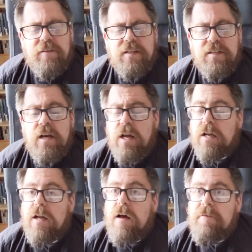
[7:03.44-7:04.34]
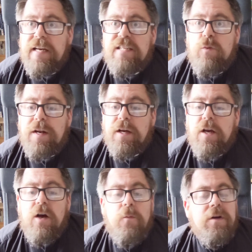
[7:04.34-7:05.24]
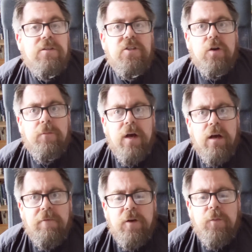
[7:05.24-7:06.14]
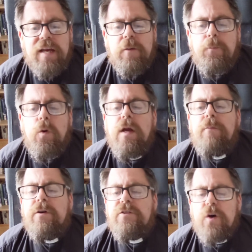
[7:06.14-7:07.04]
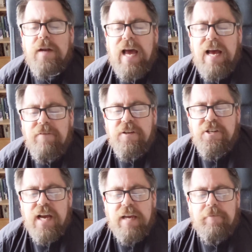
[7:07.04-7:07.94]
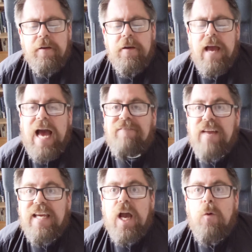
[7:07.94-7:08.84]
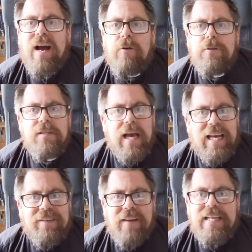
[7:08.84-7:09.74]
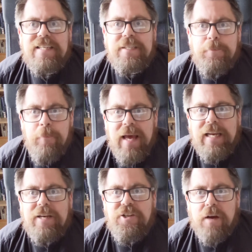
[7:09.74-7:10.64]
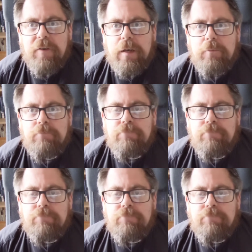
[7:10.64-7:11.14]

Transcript: that love is when a girl puts on perfume and a boy puts on aftershave, and they go out and they smell each other.